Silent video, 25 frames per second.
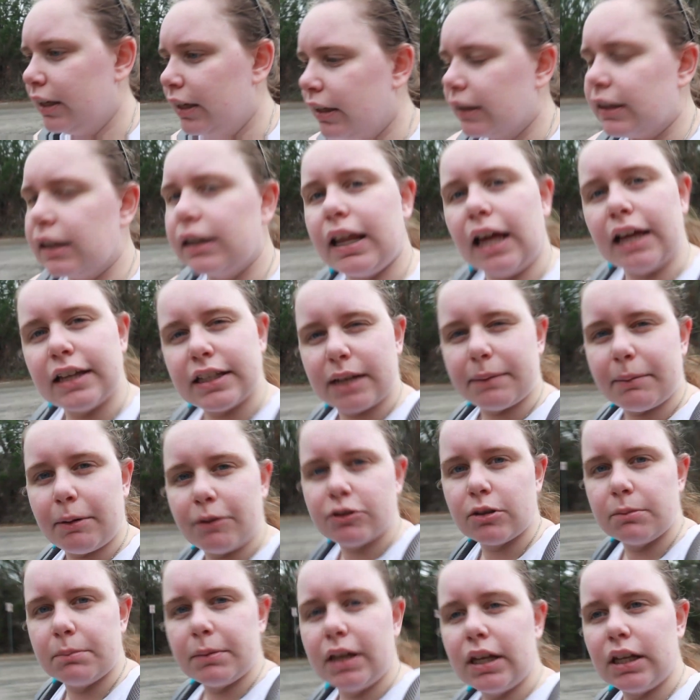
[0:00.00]
the last time I was
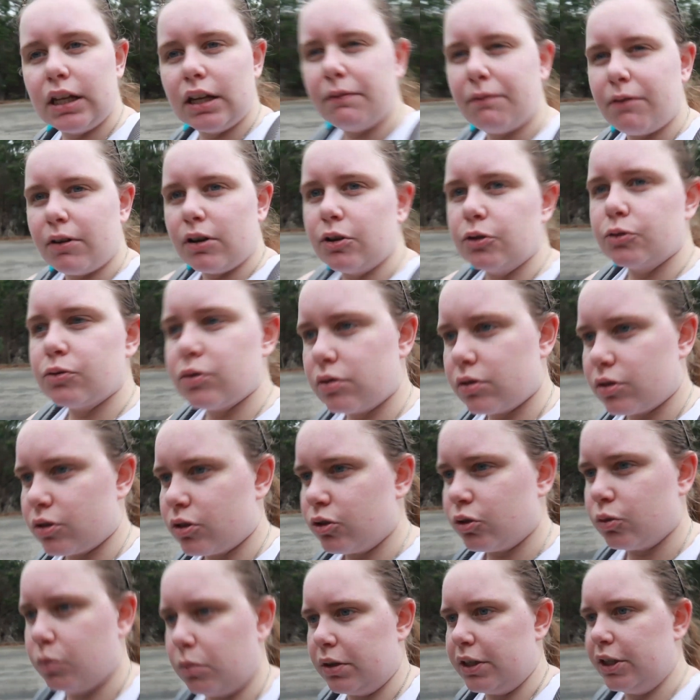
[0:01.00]
in McKinney Falls, which was in
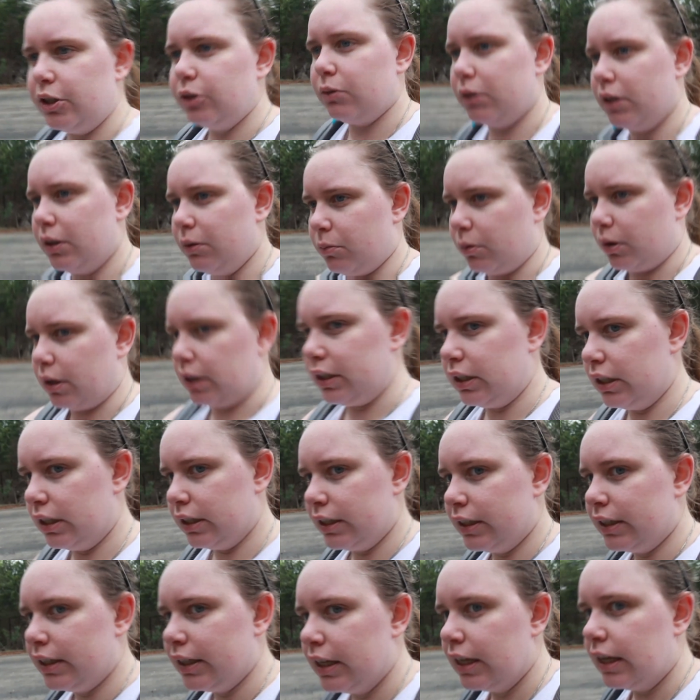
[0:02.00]
2021.
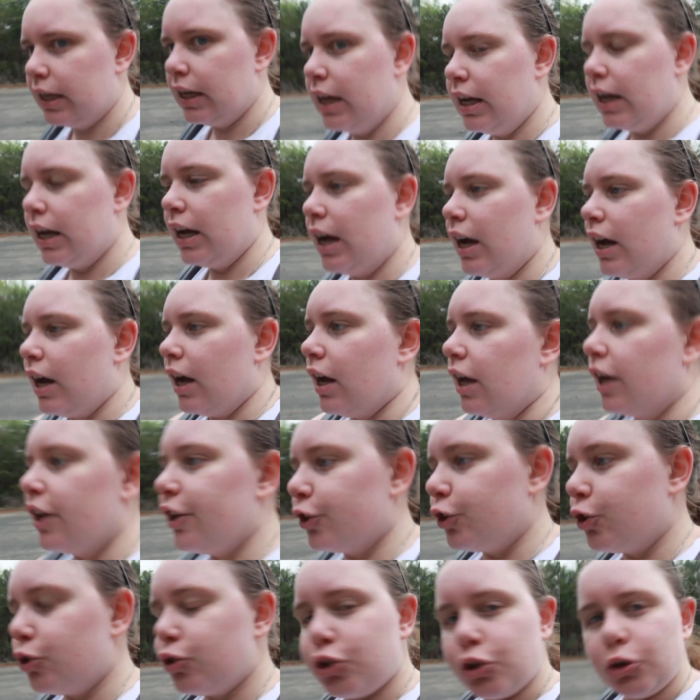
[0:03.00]

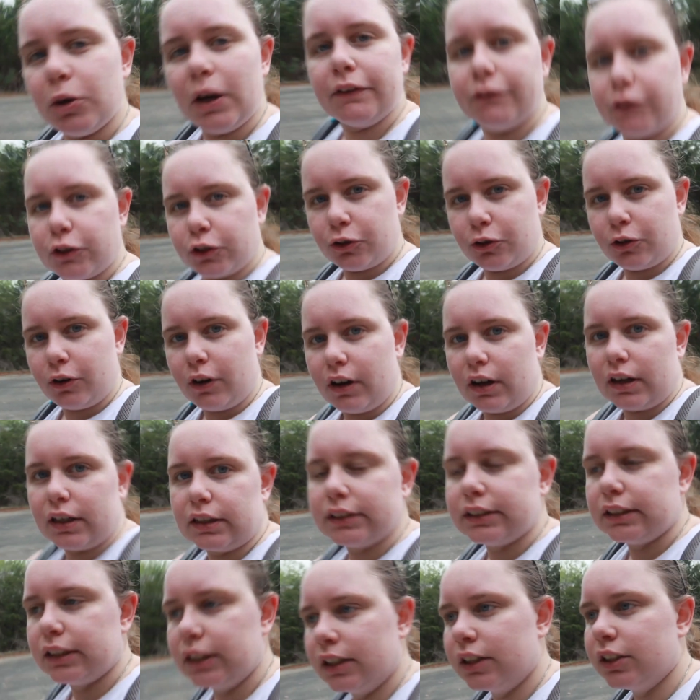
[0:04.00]
You do have to
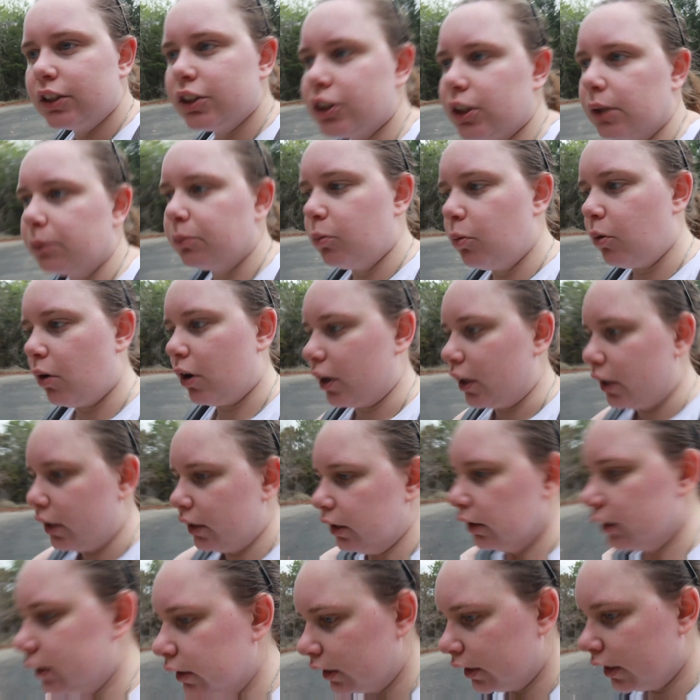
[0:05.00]
cross some
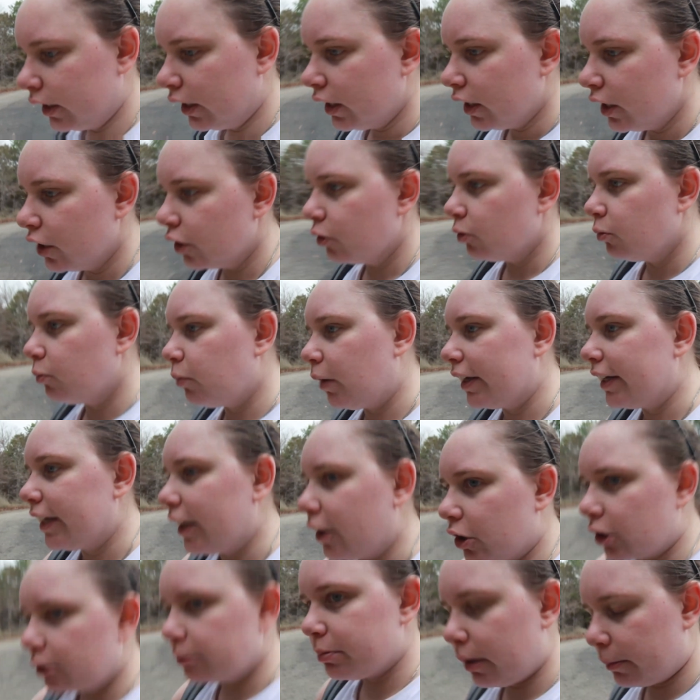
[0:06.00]
water. Right now
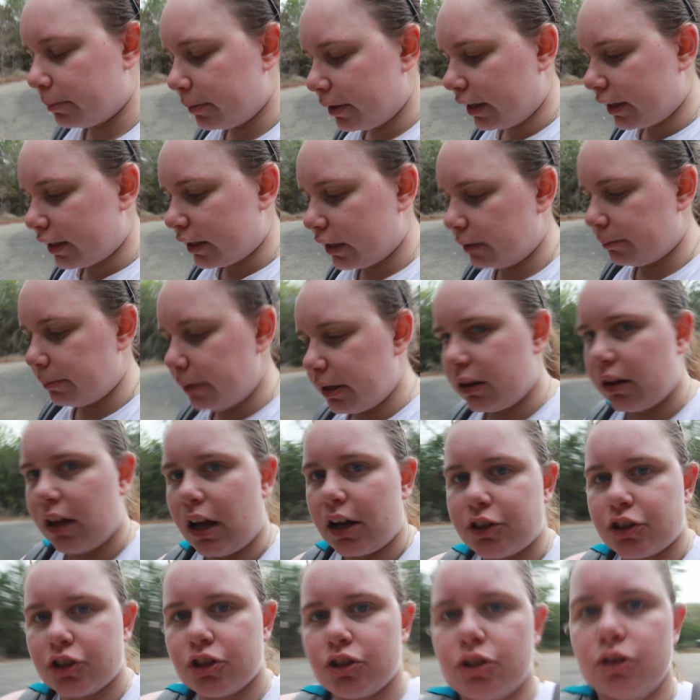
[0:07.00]
there's probably not going to be a
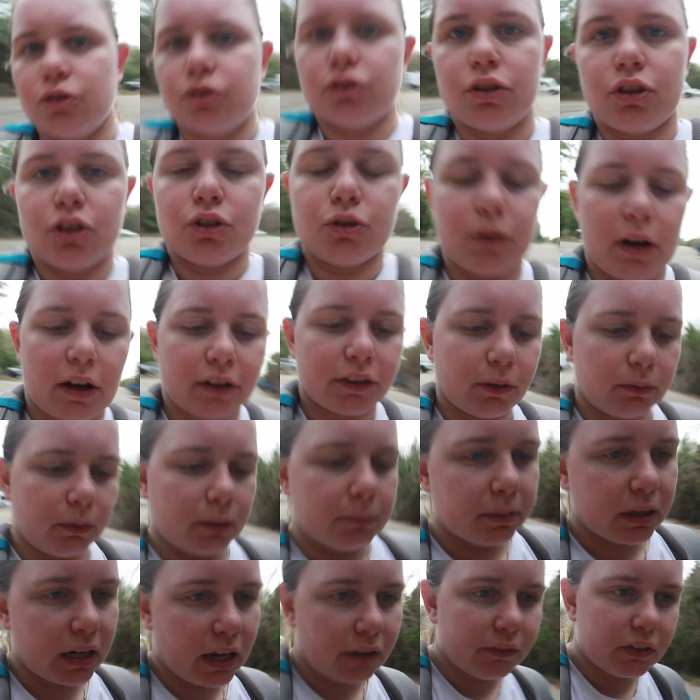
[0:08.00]
lot just due to the drought that we've
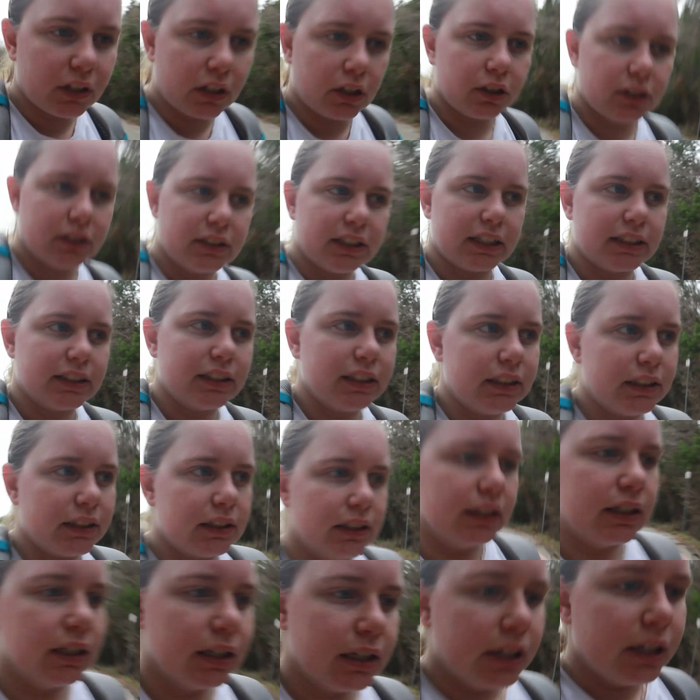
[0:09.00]
been having here in Texas,
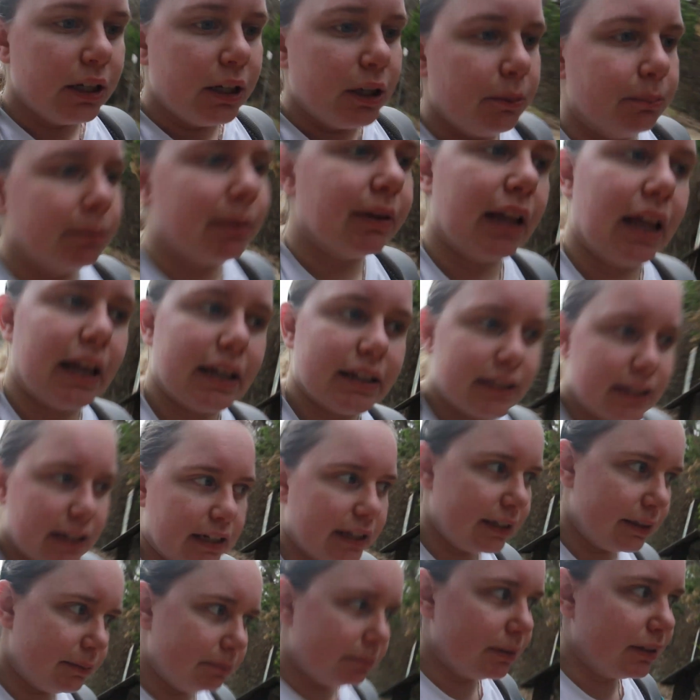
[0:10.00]
but last
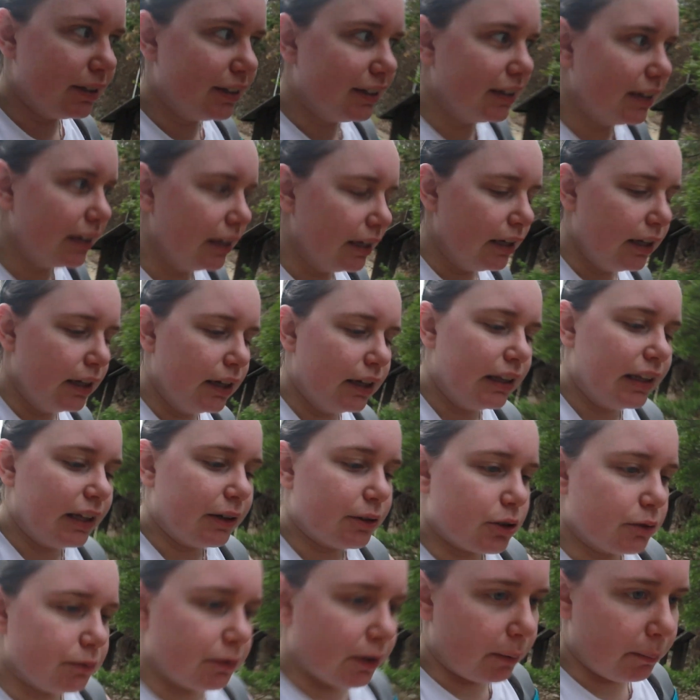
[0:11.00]
time there
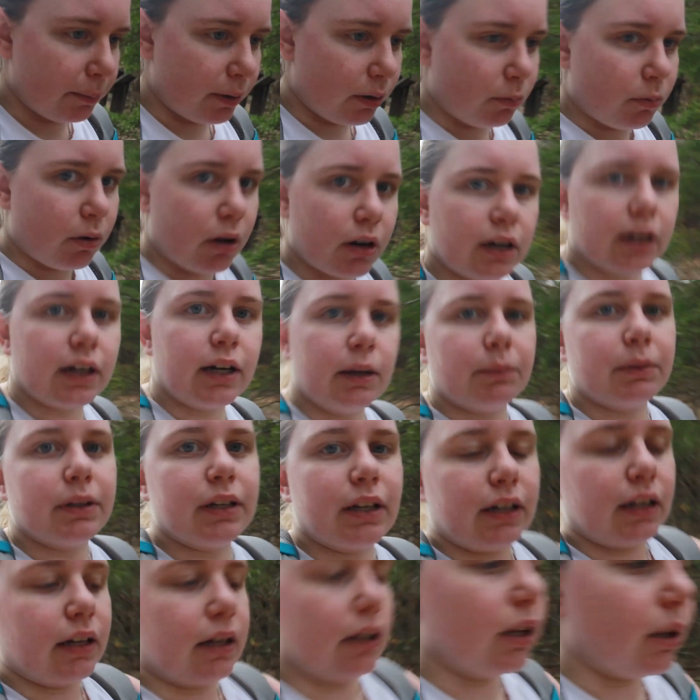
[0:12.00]
was a fair amount of water and we
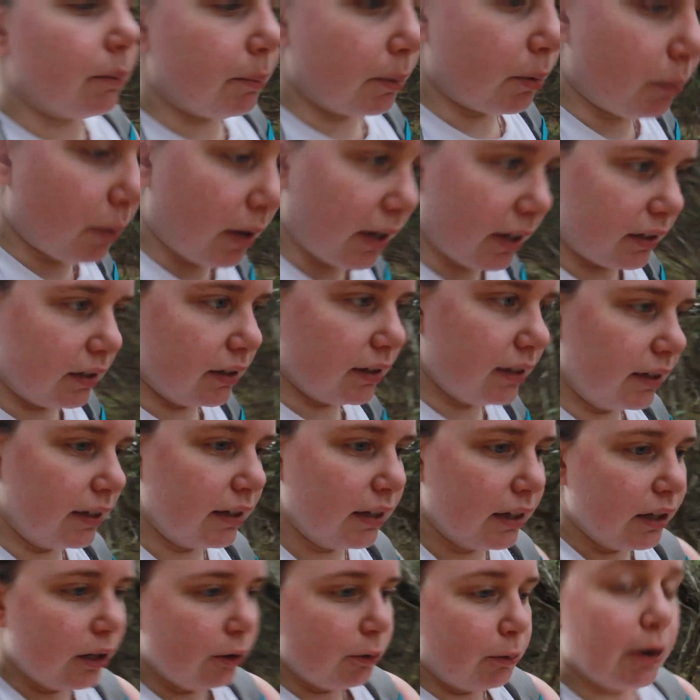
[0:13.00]
did get a little bit wet.
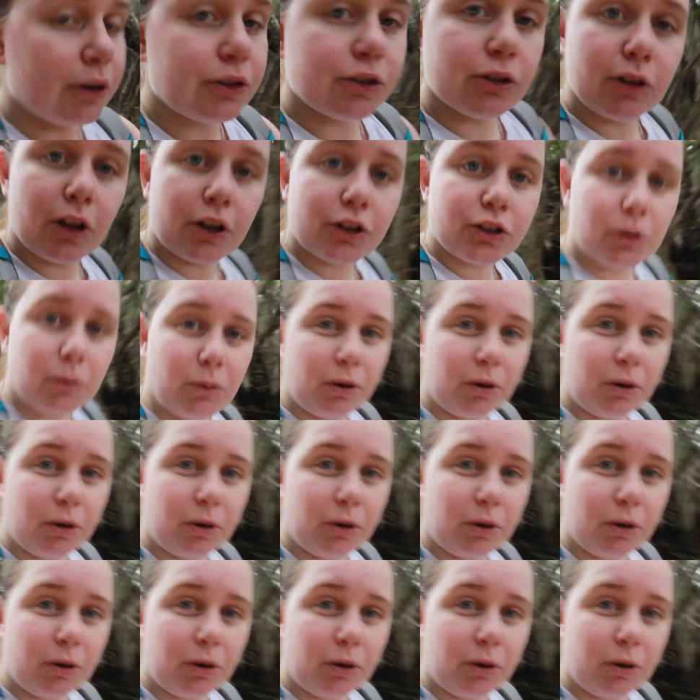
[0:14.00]
We also lost our